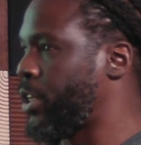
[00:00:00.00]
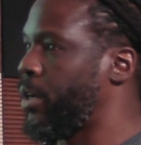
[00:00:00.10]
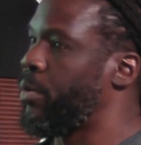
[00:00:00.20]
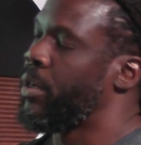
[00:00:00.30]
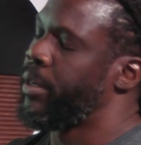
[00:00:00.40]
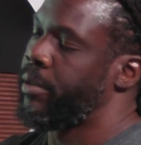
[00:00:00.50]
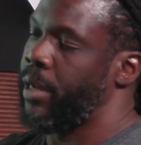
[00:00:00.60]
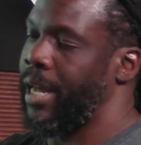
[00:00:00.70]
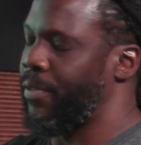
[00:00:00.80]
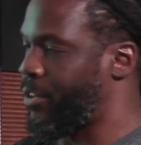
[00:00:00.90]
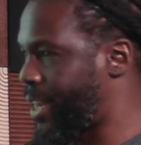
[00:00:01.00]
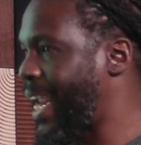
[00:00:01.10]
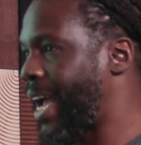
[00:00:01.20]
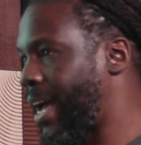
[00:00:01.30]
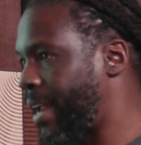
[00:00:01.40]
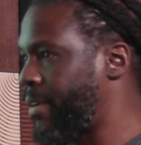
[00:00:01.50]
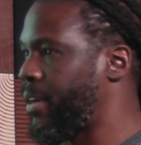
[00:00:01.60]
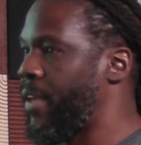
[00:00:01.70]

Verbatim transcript: So uh, there's AI, yeah.